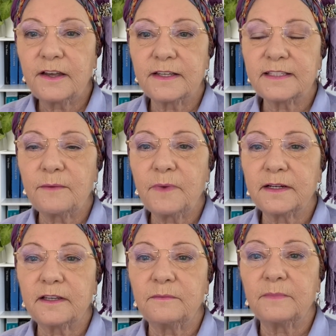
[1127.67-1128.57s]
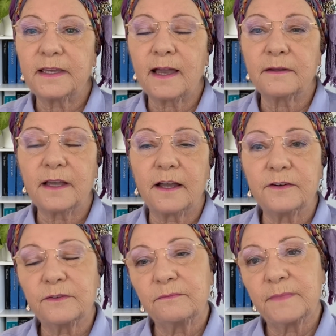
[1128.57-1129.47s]
Someone can go
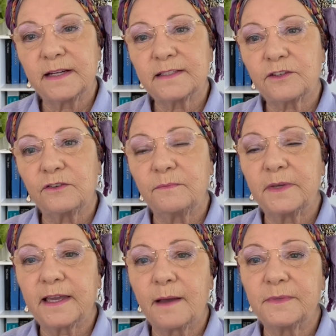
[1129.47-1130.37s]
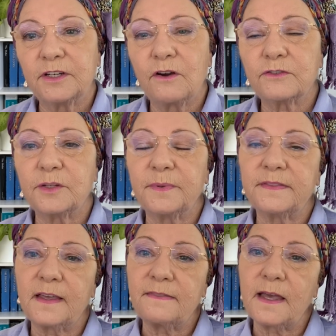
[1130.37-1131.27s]
to med school and become a doctor,
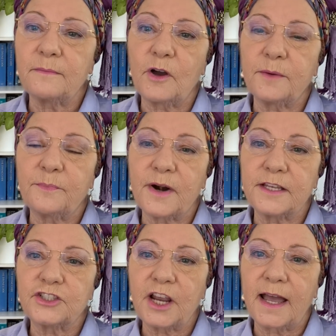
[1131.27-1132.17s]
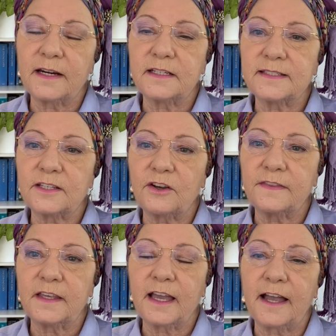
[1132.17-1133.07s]
but then they might branch out and
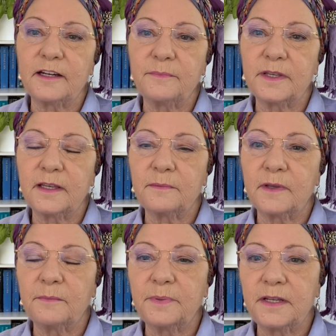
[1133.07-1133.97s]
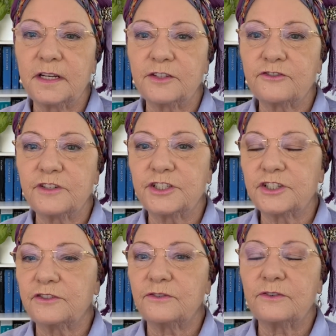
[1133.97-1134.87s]
decide they're going to be a
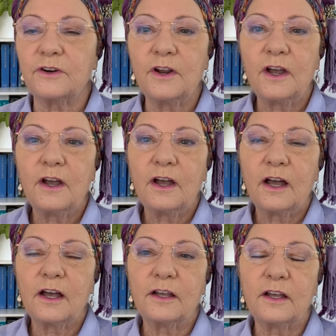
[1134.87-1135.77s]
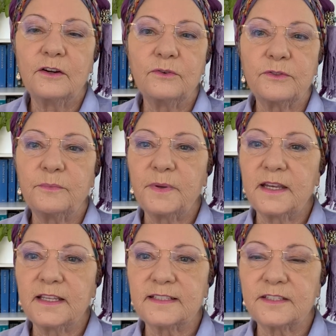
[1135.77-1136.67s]
paediatrician or an
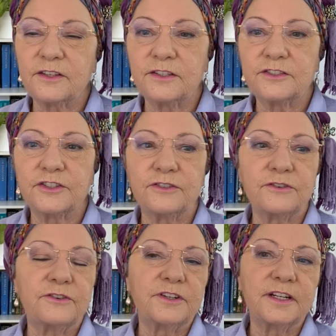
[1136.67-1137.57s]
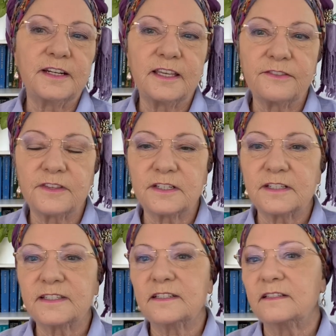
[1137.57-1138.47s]
orthopaedic surgeon or an
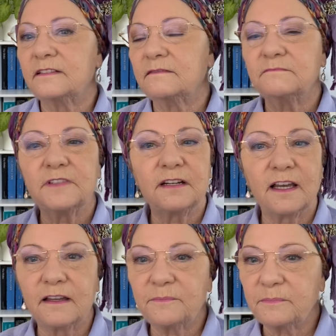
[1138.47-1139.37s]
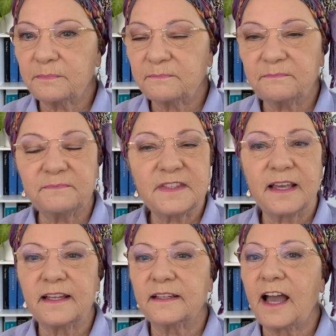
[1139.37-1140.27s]
anaesthetist, and,
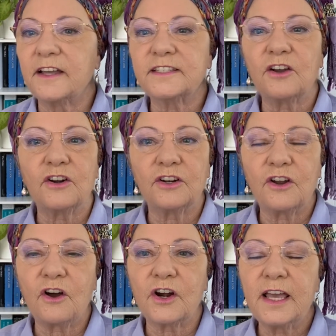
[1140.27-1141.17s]
it goes on and on.